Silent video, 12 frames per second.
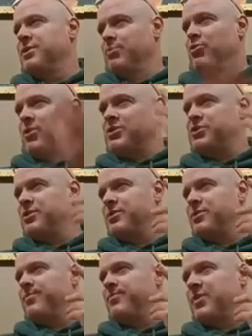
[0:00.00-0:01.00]

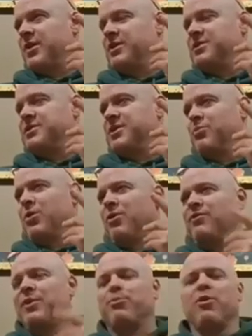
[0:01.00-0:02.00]
liberation?" And he said,
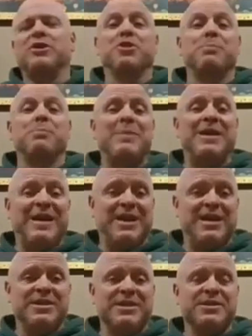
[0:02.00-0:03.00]
"Well, if liberation
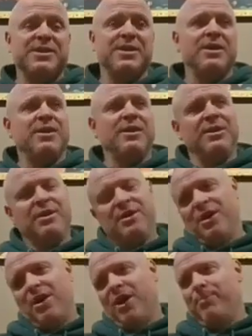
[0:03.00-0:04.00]
means
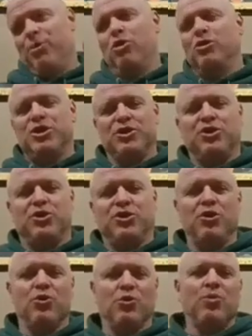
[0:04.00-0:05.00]
I merge into
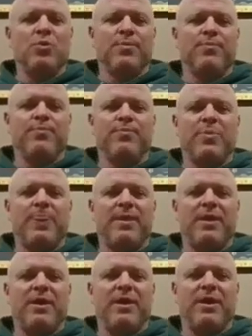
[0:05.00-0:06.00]
you,
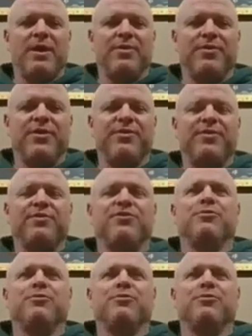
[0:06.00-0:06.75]
then